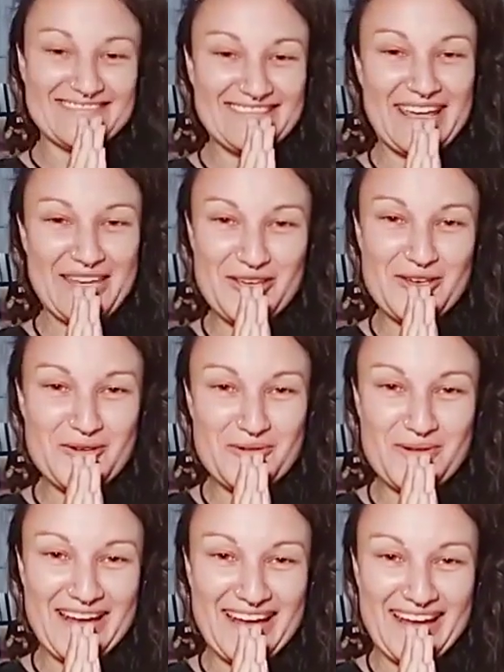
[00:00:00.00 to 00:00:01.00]
Thank you,
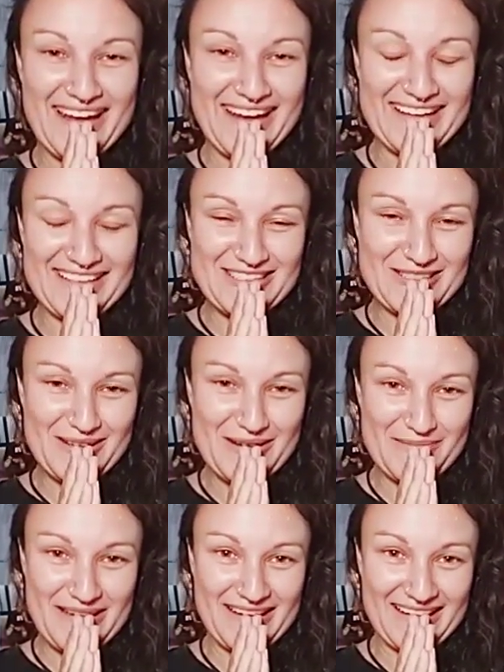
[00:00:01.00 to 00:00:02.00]
Queen.
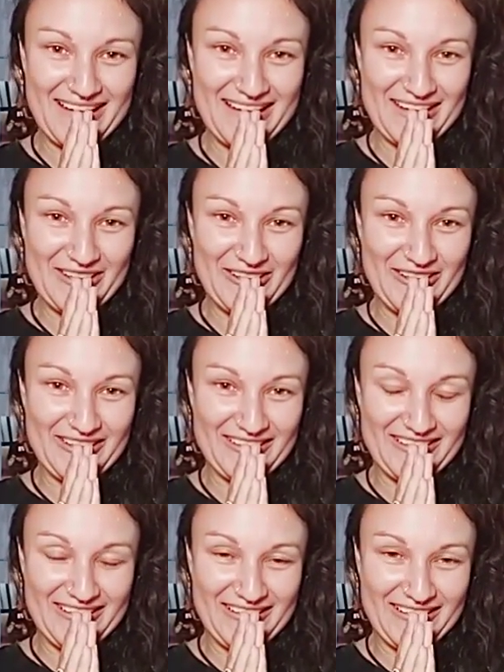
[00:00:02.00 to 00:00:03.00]
Straight back at you.
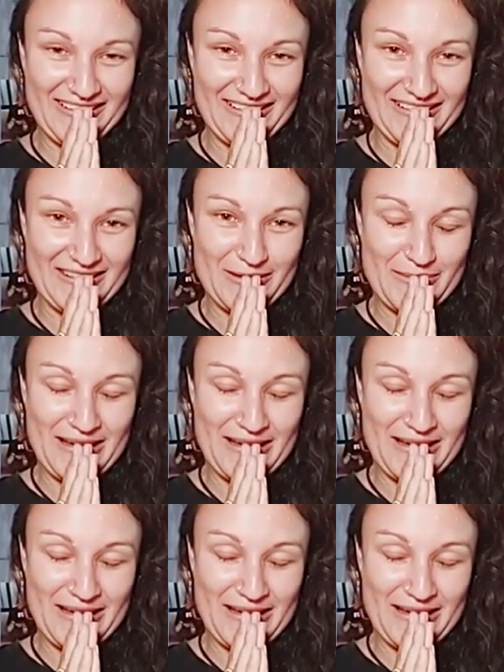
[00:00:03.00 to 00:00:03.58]
Oh, the